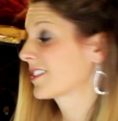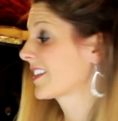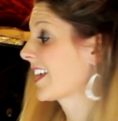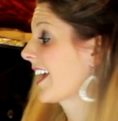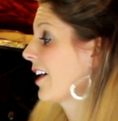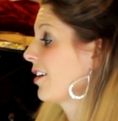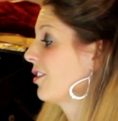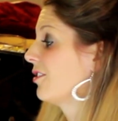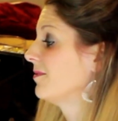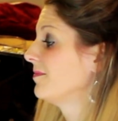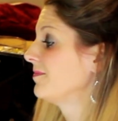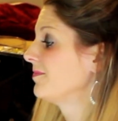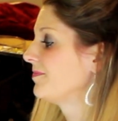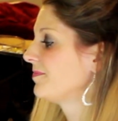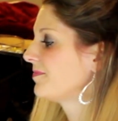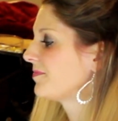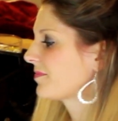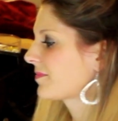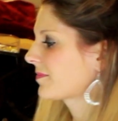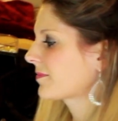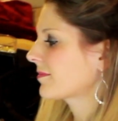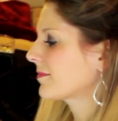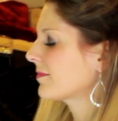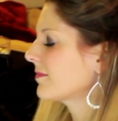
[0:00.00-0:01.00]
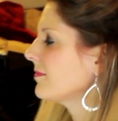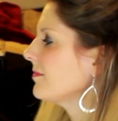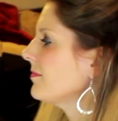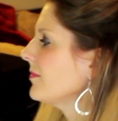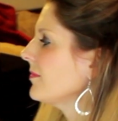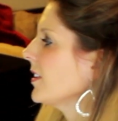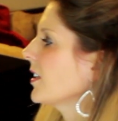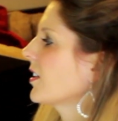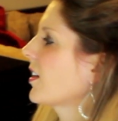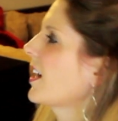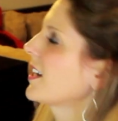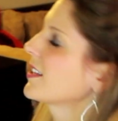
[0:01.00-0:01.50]
scale.
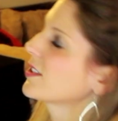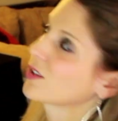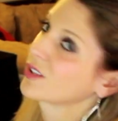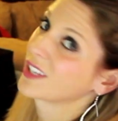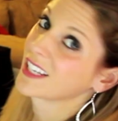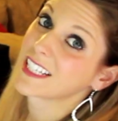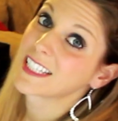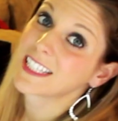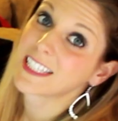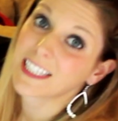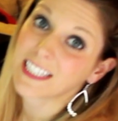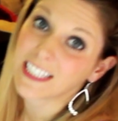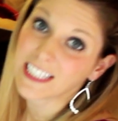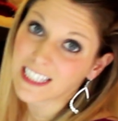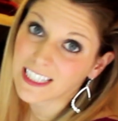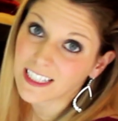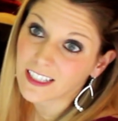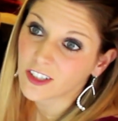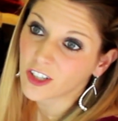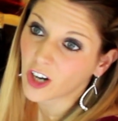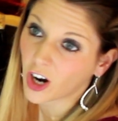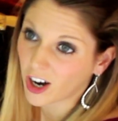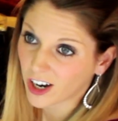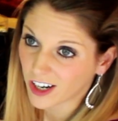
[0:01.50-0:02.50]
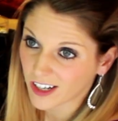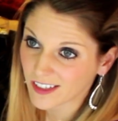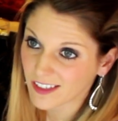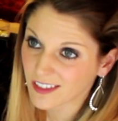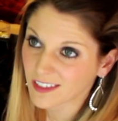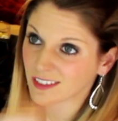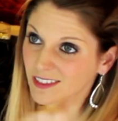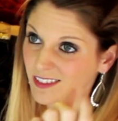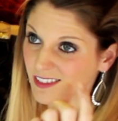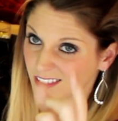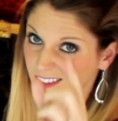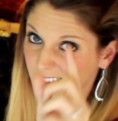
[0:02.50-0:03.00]
Okay, so like C,
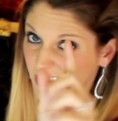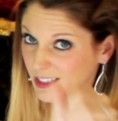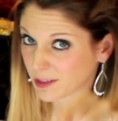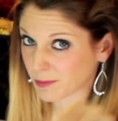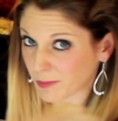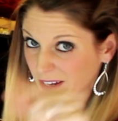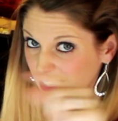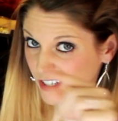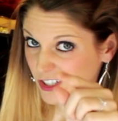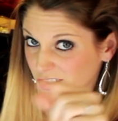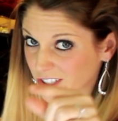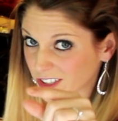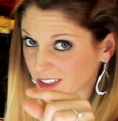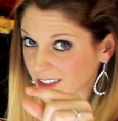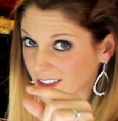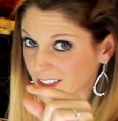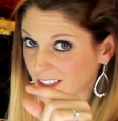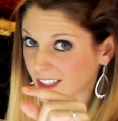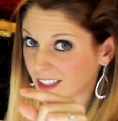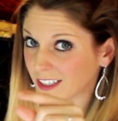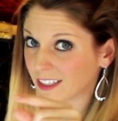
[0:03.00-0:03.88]
cars, C major,